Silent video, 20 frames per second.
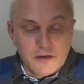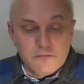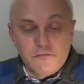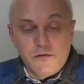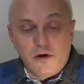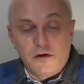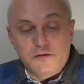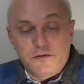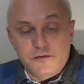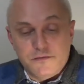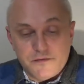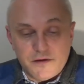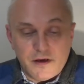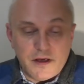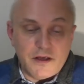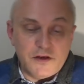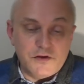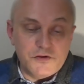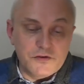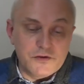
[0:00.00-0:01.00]

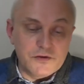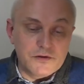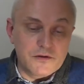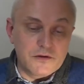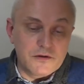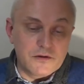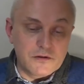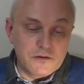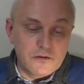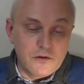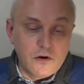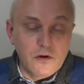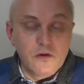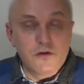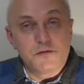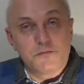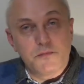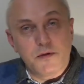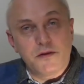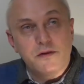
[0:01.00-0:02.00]
motivation and the
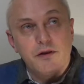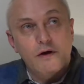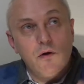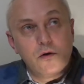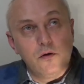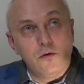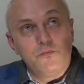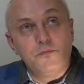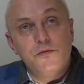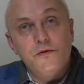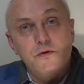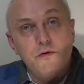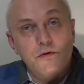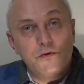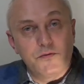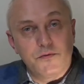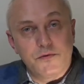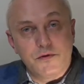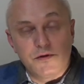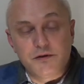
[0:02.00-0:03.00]
goals, but they're all
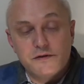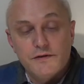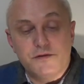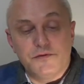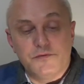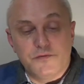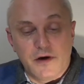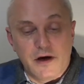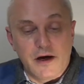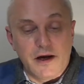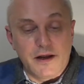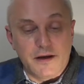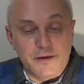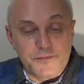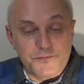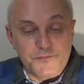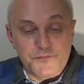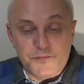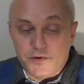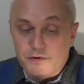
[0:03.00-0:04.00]
beautiful and divine
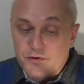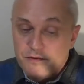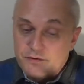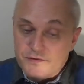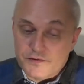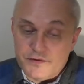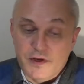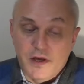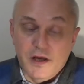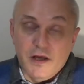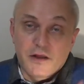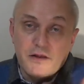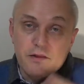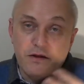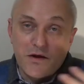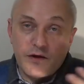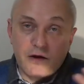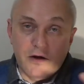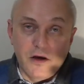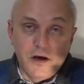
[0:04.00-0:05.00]
because
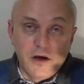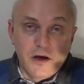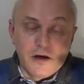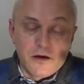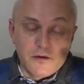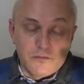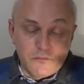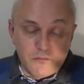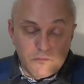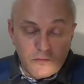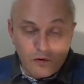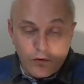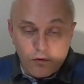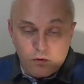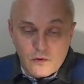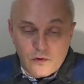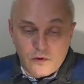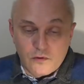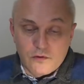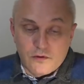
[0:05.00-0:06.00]
they are
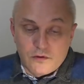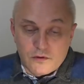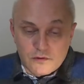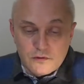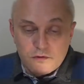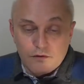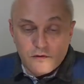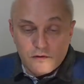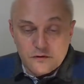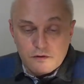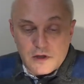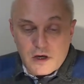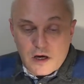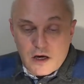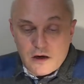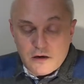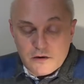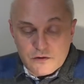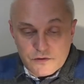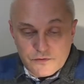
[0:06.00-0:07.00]
born not
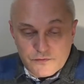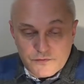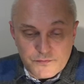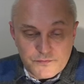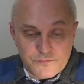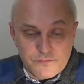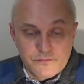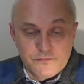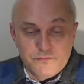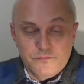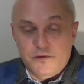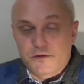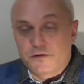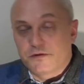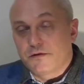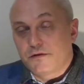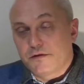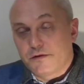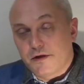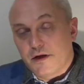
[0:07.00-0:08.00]
out of
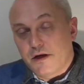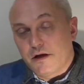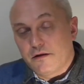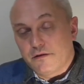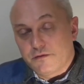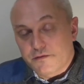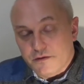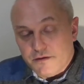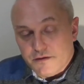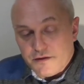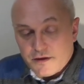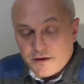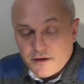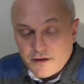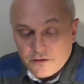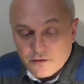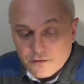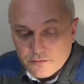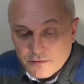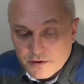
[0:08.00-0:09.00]
personality and the
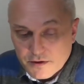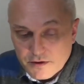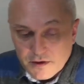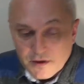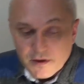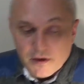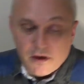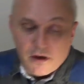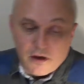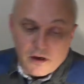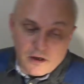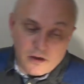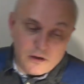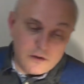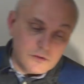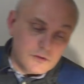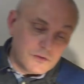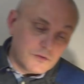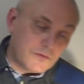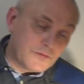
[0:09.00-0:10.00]
ego, but
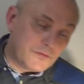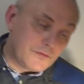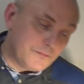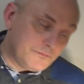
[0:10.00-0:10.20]
out of